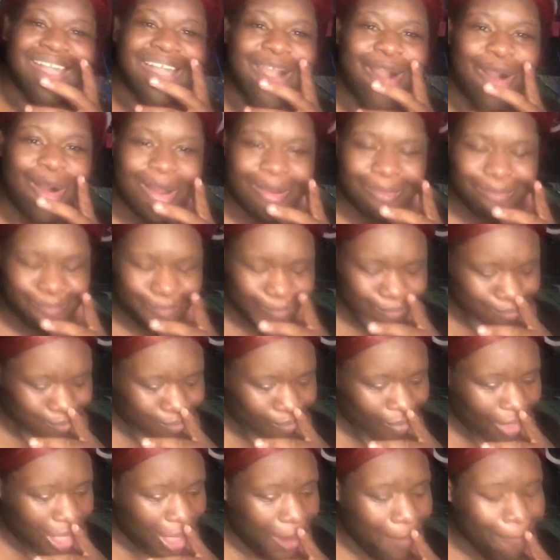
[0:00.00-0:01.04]
Oh,
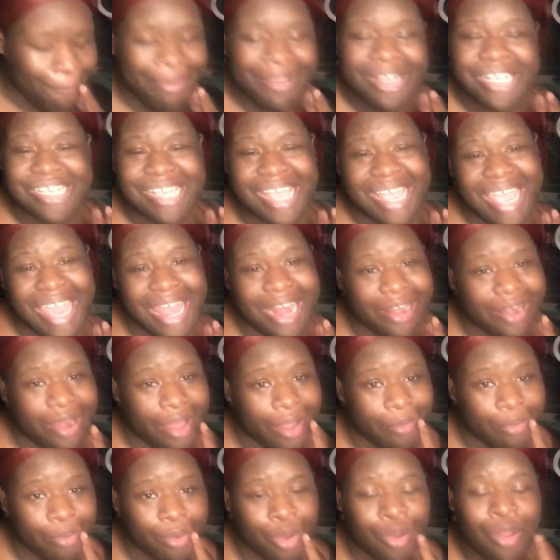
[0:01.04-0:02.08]
bitch, I had it
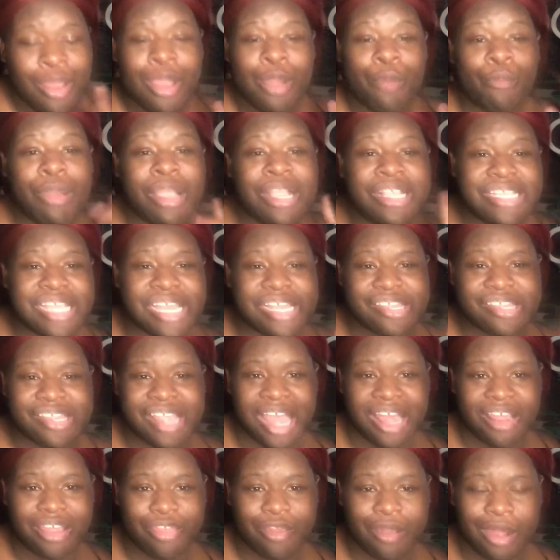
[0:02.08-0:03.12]
all wrong. We just
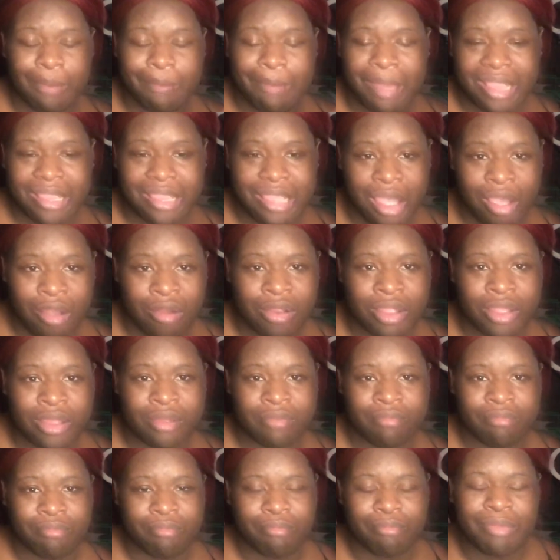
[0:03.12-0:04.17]
not start by talking.
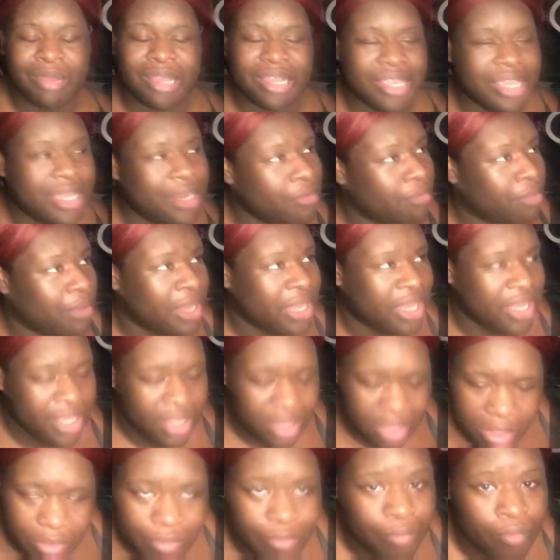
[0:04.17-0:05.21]
But anyways,
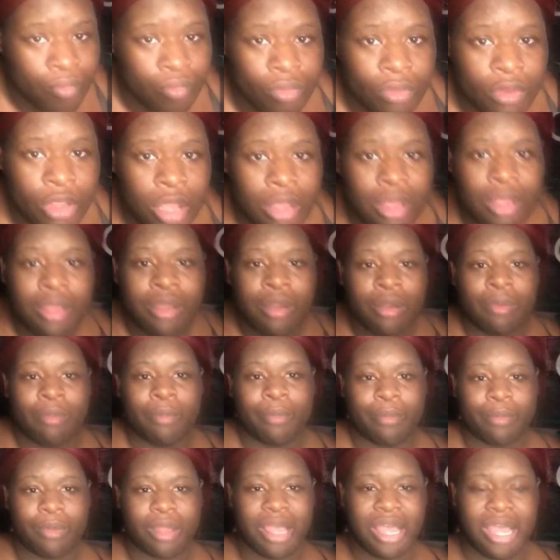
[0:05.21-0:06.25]

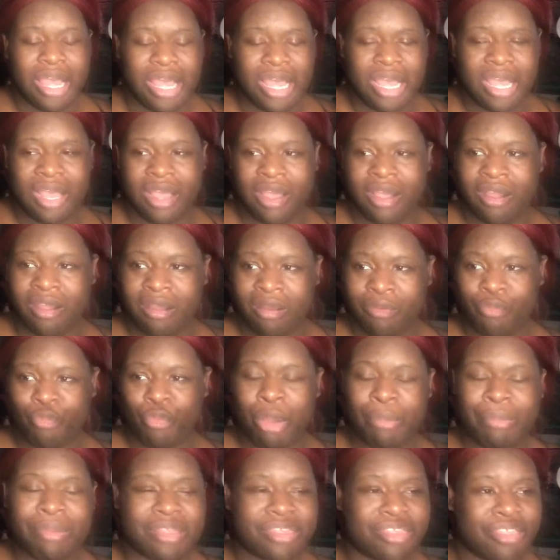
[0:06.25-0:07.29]

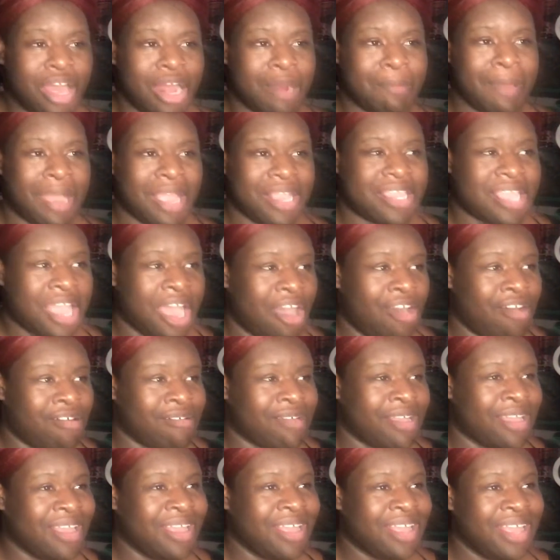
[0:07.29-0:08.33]
when we start by
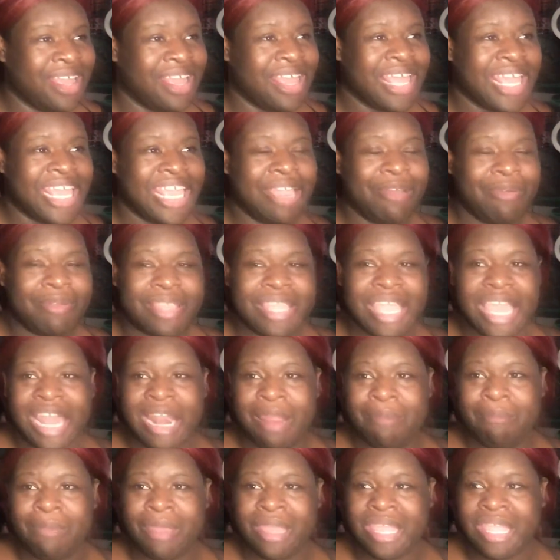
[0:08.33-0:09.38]
talking, he was
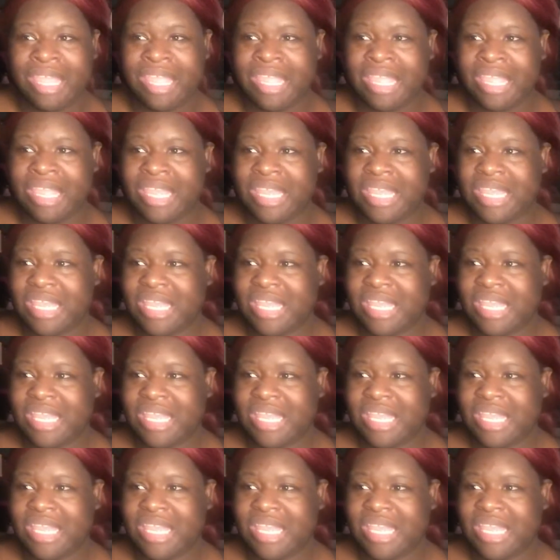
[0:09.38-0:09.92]
telling me,